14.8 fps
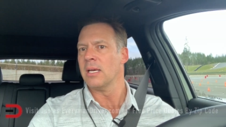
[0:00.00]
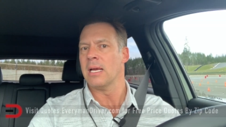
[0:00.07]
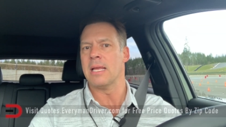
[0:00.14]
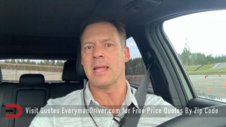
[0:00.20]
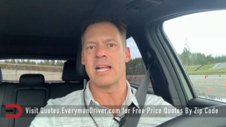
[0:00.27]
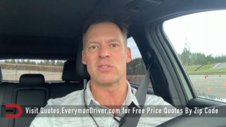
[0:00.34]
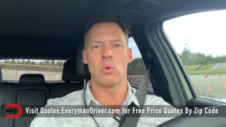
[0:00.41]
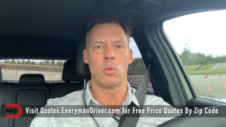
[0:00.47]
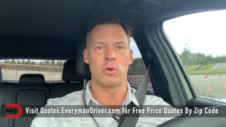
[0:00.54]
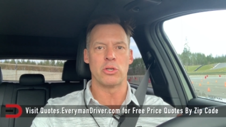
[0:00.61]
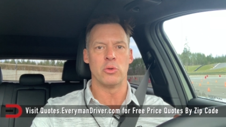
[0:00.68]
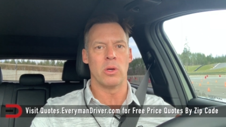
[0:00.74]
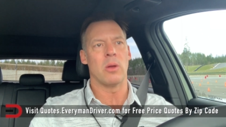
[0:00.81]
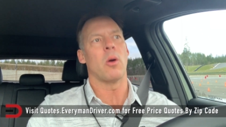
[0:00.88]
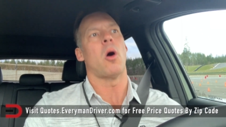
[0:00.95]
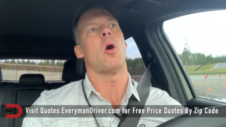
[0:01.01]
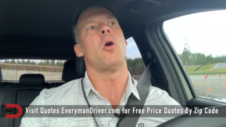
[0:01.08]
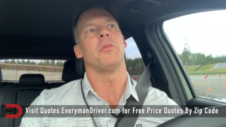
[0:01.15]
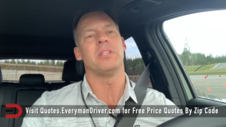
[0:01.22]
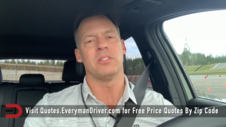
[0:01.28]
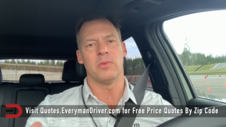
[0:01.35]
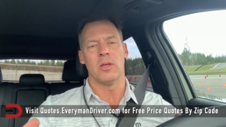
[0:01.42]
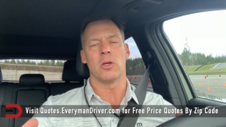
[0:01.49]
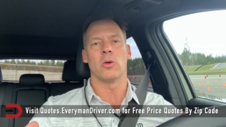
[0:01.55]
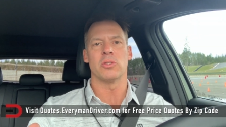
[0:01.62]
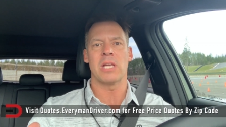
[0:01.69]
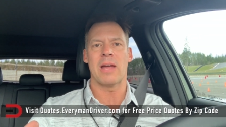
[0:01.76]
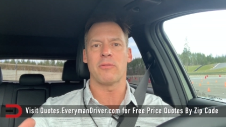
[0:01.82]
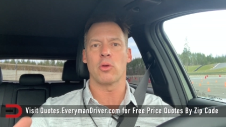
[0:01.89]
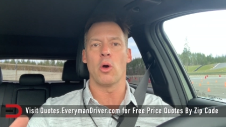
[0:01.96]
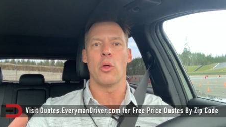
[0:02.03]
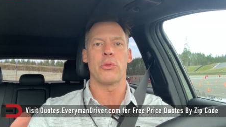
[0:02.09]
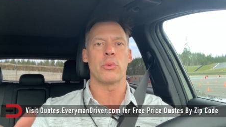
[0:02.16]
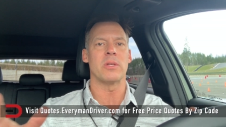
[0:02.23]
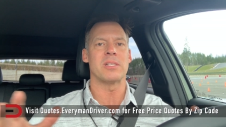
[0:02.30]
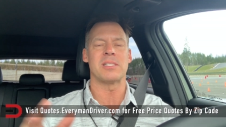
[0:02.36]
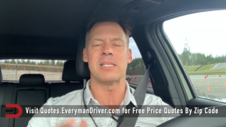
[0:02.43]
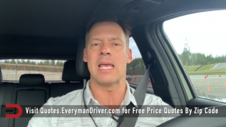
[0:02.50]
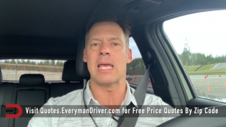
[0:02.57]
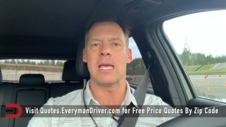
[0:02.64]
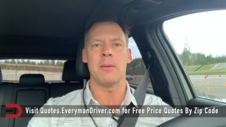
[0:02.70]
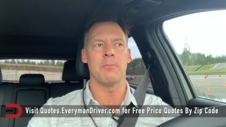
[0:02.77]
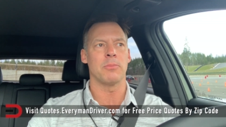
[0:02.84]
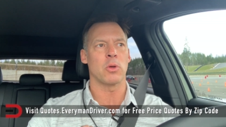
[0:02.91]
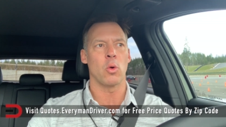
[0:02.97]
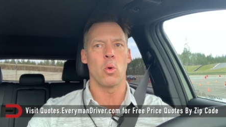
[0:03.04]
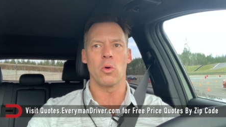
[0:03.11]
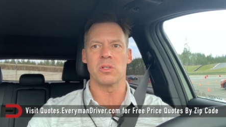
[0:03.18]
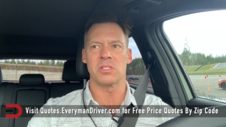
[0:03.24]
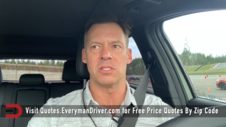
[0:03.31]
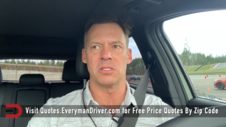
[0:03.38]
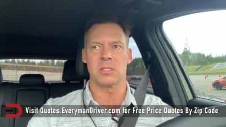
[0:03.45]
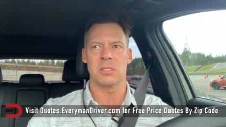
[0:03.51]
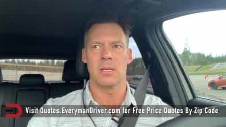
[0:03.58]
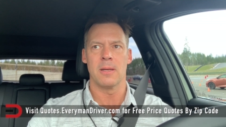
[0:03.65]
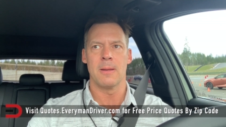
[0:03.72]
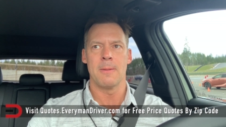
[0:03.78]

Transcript: And that's what we're doing. All these vehicles have to go through the same courses.